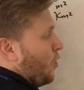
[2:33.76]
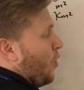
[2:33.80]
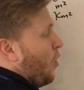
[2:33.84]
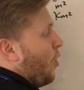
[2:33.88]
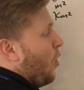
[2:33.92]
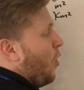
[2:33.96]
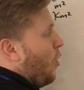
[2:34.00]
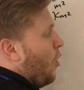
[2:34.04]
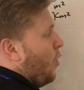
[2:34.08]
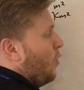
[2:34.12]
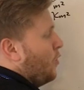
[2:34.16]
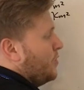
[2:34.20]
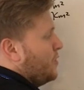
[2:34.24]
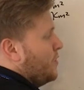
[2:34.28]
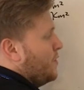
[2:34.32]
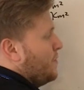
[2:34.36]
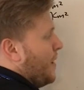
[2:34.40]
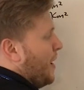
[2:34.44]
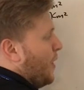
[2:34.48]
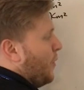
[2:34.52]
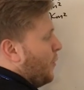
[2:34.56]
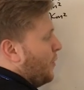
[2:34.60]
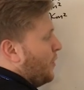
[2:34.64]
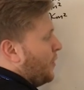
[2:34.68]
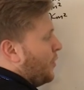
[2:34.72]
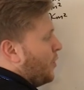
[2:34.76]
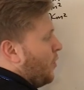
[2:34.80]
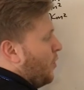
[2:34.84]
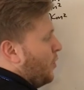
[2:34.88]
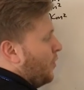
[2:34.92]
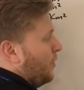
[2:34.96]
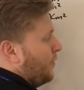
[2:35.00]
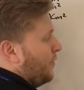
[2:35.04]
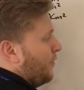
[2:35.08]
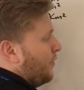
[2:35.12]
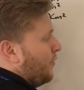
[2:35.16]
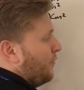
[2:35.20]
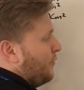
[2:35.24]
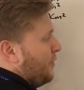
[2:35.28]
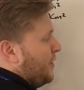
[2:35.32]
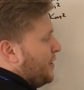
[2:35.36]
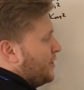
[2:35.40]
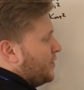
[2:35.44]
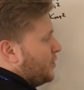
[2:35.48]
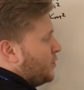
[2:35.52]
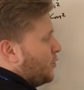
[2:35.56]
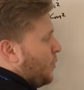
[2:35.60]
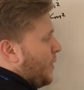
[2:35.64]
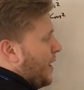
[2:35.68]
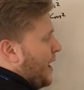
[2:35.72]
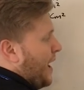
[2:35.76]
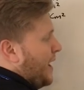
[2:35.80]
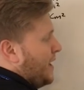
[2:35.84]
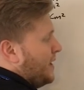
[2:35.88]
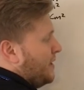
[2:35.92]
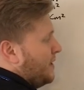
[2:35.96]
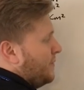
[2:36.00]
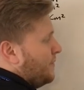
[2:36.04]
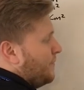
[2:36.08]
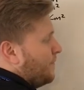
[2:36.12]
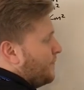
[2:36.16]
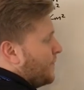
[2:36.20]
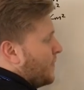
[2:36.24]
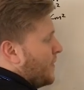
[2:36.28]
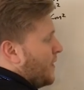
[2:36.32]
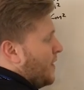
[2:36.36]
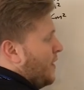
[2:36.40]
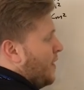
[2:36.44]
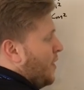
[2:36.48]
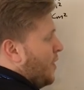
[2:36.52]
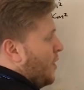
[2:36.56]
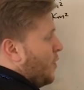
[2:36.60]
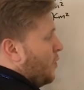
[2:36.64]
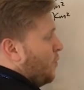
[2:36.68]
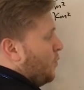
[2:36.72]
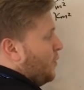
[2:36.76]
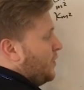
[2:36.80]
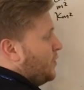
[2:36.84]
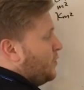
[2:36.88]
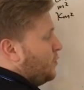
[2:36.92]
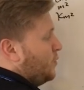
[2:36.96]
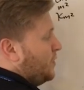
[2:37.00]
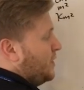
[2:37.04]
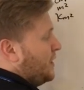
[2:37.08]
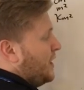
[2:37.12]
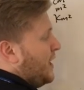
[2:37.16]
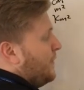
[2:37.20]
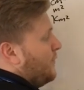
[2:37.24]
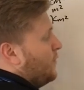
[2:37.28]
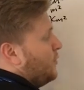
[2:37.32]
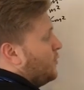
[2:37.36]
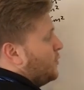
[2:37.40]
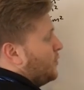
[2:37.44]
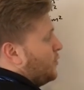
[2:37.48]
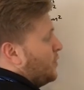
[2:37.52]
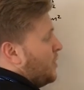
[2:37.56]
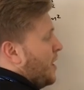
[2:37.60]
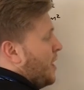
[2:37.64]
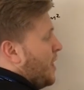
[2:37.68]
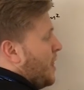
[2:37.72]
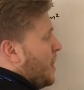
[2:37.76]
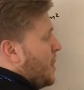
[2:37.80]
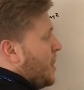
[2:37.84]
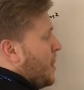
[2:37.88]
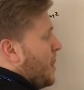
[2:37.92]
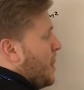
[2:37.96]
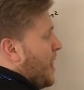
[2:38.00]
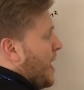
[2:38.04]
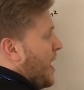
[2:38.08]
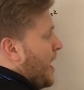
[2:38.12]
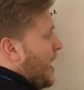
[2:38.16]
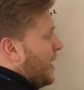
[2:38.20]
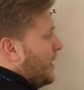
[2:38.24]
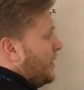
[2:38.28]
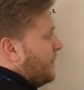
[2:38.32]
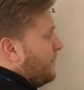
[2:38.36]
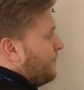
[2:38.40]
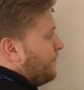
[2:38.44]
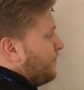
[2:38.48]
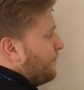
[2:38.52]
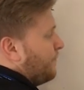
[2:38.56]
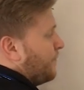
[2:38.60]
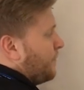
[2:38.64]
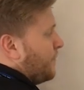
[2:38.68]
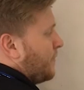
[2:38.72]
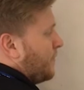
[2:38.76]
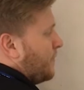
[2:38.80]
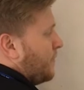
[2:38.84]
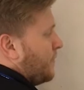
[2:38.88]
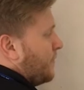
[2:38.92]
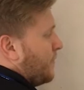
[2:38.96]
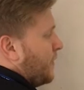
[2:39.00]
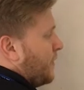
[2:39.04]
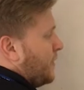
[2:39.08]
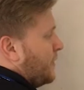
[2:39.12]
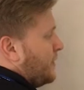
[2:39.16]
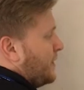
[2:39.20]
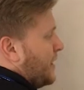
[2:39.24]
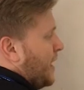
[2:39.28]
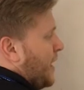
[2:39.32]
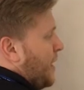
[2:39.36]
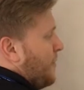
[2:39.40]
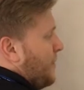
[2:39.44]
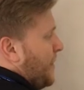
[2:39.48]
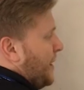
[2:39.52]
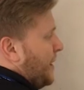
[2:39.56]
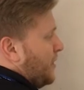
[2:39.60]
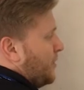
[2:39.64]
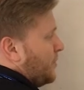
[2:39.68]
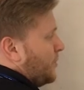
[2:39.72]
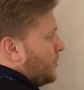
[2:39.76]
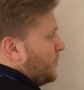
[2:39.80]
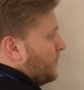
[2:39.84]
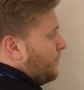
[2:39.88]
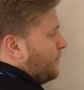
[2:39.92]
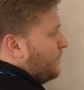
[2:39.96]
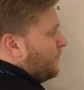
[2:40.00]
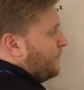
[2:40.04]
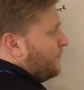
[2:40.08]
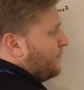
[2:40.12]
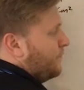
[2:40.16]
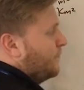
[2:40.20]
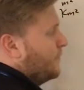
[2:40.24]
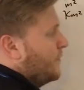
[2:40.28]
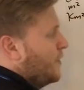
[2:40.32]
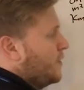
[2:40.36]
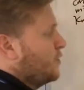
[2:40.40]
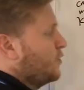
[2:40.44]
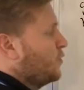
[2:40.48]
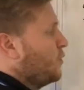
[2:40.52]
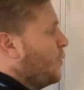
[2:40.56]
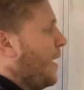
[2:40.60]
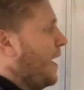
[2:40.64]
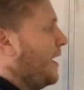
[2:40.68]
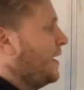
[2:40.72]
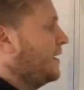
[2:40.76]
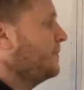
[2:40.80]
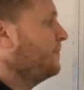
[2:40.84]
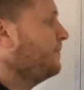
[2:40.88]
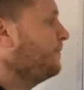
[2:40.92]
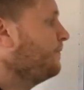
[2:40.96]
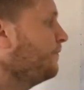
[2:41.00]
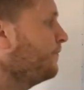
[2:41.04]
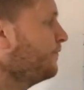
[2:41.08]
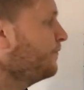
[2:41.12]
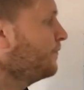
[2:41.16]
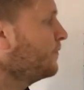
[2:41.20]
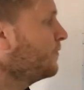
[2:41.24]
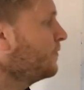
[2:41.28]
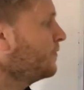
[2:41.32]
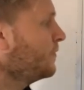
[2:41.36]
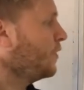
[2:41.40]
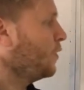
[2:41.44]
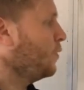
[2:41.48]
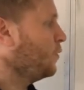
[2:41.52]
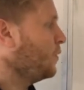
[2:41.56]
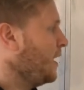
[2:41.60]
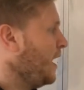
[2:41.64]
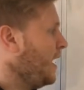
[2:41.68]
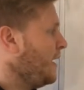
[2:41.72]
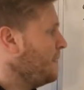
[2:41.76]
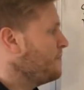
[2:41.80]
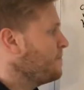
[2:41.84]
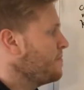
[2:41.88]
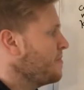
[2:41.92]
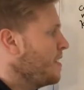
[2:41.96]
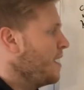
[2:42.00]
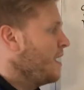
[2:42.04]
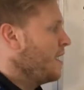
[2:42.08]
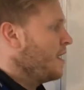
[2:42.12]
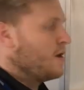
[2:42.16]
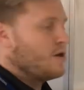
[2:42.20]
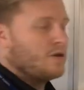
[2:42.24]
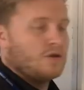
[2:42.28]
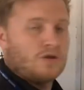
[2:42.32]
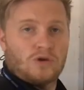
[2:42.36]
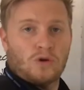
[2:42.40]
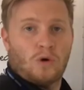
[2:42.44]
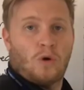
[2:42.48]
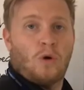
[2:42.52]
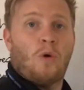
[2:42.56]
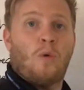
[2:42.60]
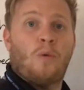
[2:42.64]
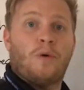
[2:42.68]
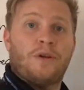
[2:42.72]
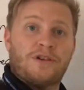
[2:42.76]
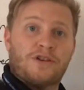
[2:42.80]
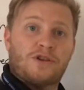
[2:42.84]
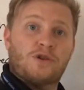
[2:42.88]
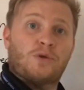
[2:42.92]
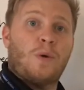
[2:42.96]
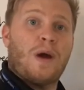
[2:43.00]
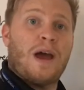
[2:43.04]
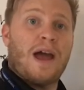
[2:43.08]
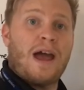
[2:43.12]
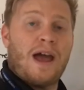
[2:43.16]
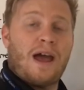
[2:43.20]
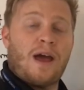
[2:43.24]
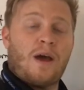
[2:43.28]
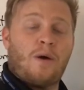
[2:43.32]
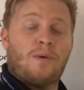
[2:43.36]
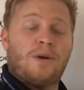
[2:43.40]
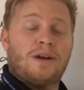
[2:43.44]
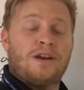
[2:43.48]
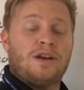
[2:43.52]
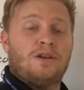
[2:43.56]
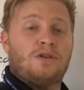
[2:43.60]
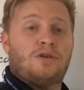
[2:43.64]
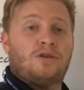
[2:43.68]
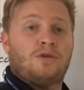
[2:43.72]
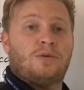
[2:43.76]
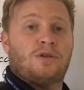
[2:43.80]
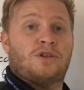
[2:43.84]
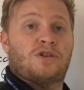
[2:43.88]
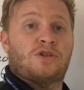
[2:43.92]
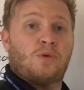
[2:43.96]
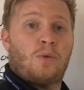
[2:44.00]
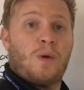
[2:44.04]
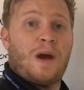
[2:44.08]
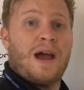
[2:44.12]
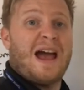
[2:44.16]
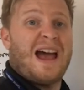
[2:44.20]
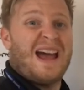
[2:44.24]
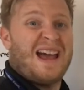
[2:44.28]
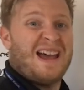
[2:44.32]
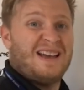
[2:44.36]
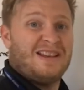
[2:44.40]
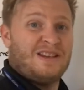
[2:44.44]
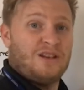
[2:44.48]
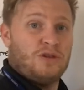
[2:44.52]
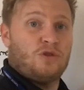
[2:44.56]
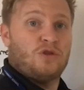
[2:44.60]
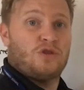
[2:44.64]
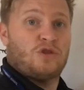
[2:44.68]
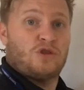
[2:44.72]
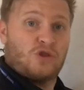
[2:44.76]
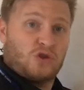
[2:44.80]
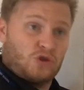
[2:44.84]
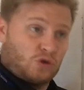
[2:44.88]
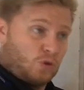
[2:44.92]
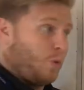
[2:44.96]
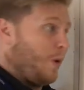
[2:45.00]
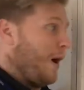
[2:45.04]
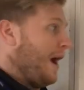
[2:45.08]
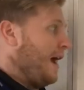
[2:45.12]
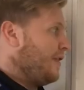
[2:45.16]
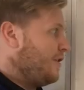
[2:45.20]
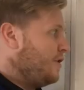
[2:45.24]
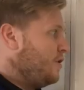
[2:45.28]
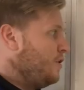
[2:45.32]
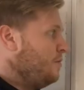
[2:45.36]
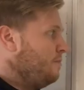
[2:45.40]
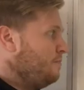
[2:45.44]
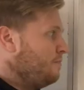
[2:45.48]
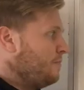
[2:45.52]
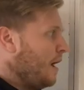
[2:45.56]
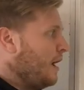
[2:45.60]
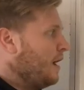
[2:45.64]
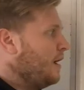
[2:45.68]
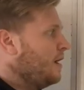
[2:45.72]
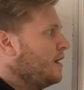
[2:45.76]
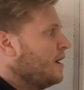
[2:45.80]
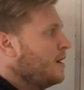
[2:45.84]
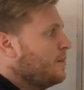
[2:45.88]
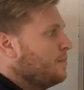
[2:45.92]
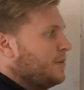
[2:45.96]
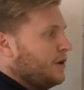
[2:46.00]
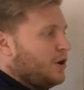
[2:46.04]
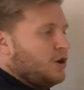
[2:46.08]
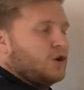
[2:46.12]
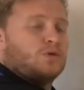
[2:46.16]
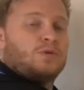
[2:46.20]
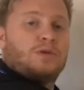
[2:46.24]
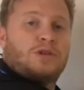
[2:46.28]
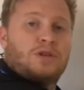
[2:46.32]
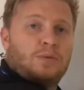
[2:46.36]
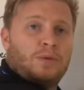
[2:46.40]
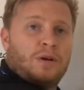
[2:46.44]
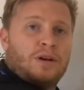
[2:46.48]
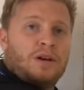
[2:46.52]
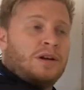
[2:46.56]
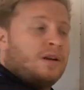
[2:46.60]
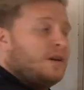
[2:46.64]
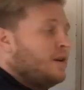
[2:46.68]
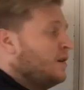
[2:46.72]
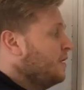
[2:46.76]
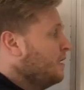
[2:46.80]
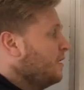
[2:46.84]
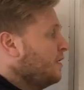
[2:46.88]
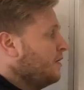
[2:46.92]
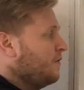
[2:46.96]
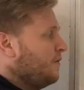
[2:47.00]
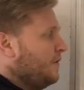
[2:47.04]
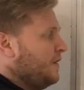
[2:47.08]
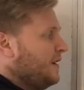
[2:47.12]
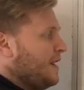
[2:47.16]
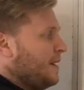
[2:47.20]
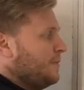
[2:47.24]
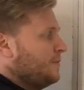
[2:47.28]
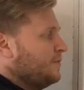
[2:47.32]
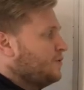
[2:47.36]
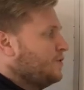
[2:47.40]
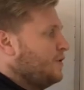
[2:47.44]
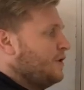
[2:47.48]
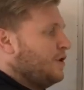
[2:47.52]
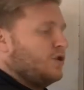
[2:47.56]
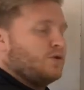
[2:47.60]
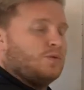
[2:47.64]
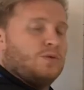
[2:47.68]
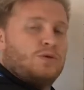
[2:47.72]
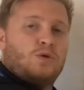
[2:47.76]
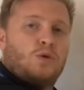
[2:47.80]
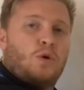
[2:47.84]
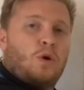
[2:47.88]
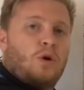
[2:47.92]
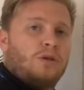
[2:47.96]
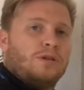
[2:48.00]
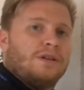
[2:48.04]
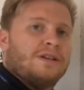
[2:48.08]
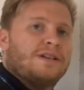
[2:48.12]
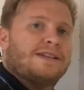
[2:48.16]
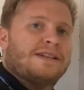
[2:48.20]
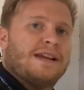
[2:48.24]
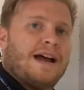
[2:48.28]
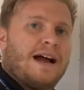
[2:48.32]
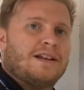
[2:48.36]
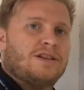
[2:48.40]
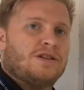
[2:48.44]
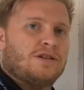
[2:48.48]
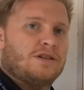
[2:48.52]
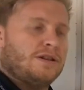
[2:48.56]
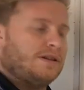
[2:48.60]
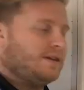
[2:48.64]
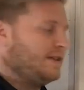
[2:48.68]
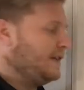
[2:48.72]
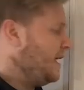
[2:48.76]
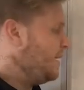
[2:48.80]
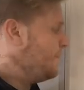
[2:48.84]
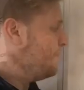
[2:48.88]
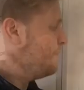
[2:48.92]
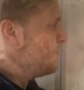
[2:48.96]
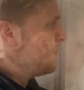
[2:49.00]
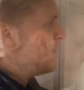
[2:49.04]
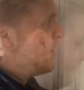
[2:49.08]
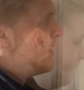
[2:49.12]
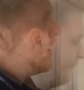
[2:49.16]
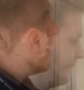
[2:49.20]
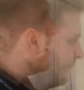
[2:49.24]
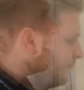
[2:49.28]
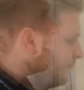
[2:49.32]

or you might want to call it 3 squared, which would give us 9 centimetres squared. Okay, so on a square, when you do a square, you just square the number because we're doing 3 times 3 because we know all the sides are the same.